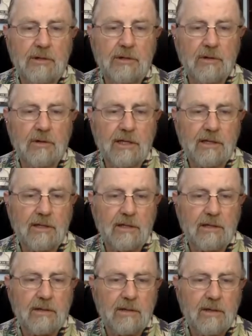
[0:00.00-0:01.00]
when you look at
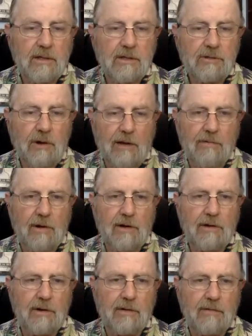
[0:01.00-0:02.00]
the track
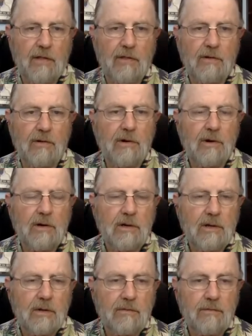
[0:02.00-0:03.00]
record of other
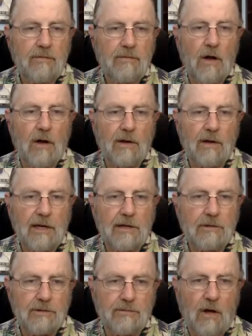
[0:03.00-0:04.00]

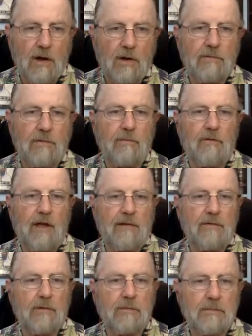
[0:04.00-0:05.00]
leaders fallen from
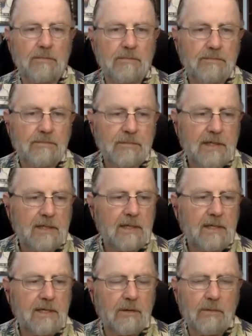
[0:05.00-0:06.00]
favor,
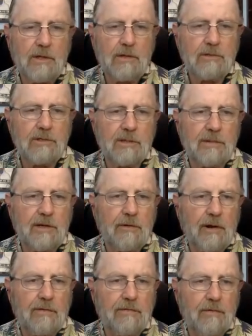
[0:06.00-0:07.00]
you know, we used to be
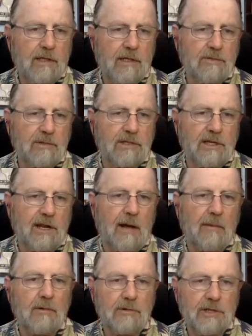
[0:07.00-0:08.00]
great friends with
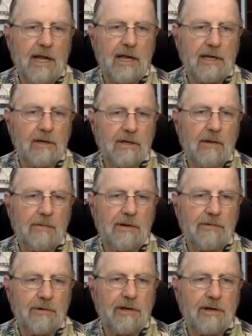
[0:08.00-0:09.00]
Saddam Hussein. Look how
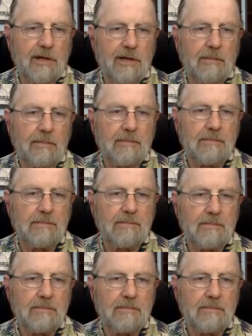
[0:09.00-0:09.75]
we treated him.